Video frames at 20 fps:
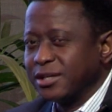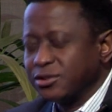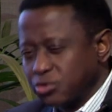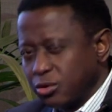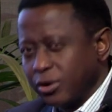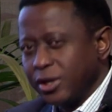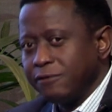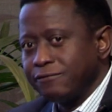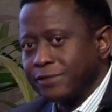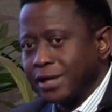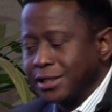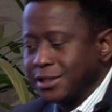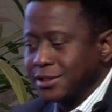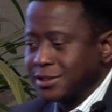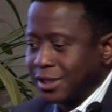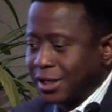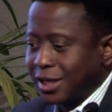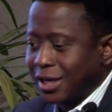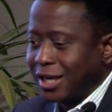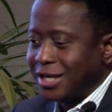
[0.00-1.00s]
So if that is
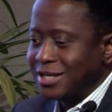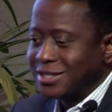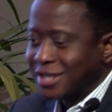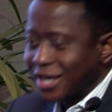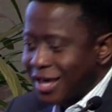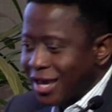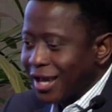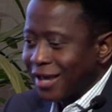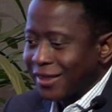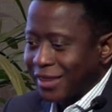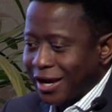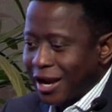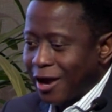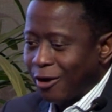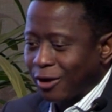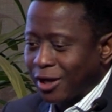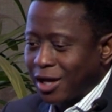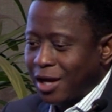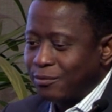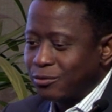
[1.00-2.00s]
the case, then
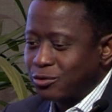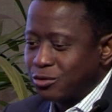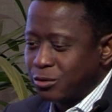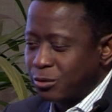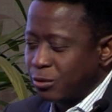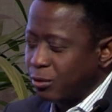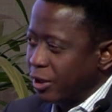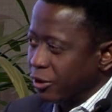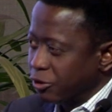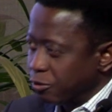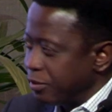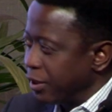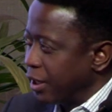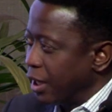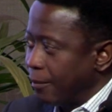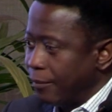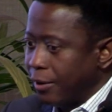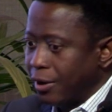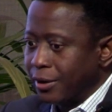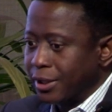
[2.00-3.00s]
I'll come to speak
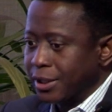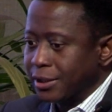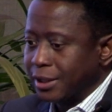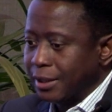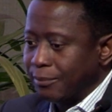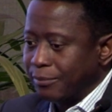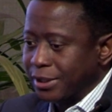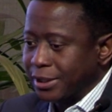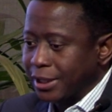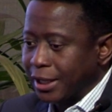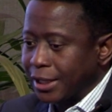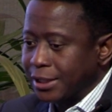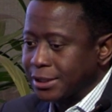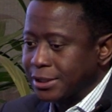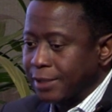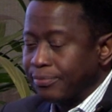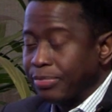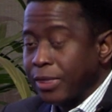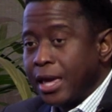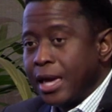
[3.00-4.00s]
about it a bit
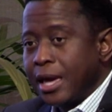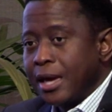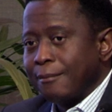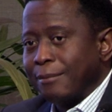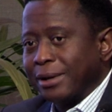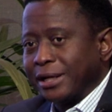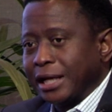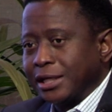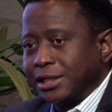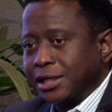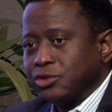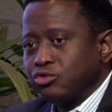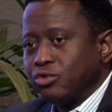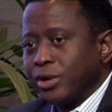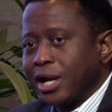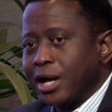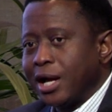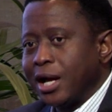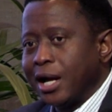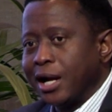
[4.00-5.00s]
later. But I just
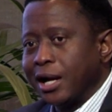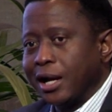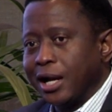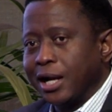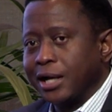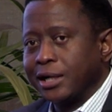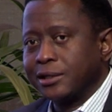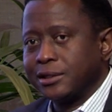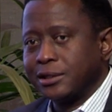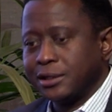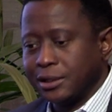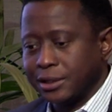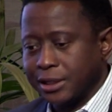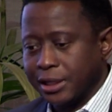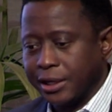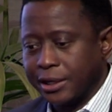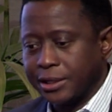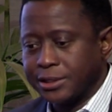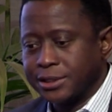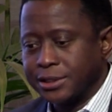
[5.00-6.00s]
want to highlight
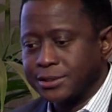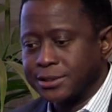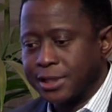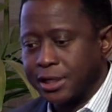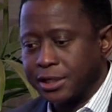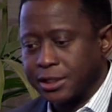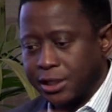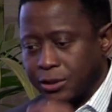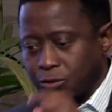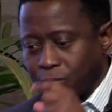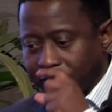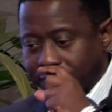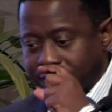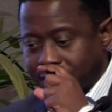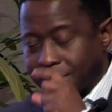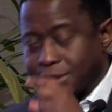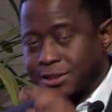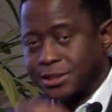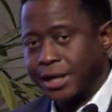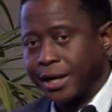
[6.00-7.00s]
the recent study that we've
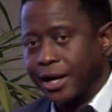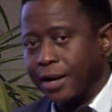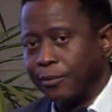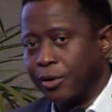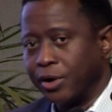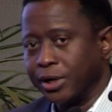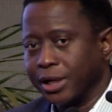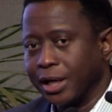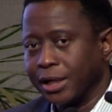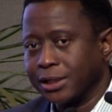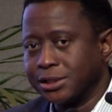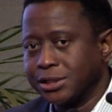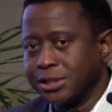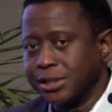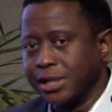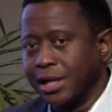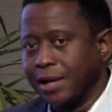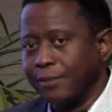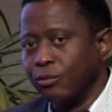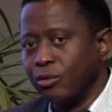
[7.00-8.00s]
just done about the
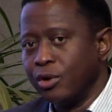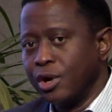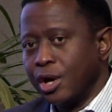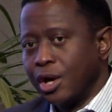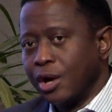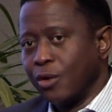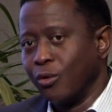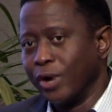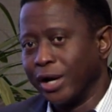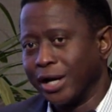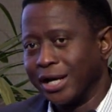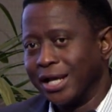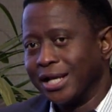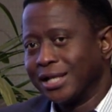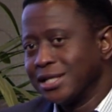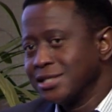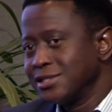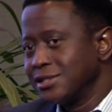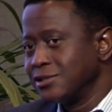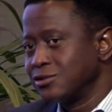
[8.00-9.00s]
actinium, wherein
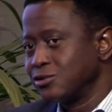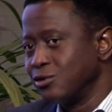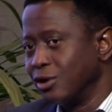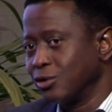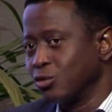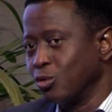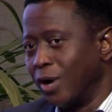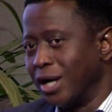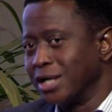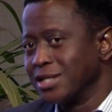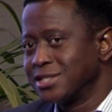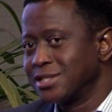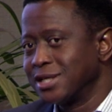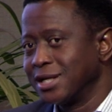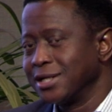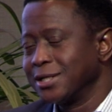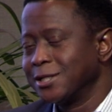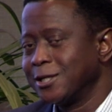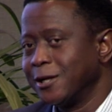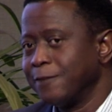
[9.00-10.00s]
at least it's not one
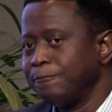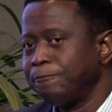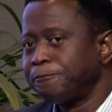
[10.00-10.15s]
center.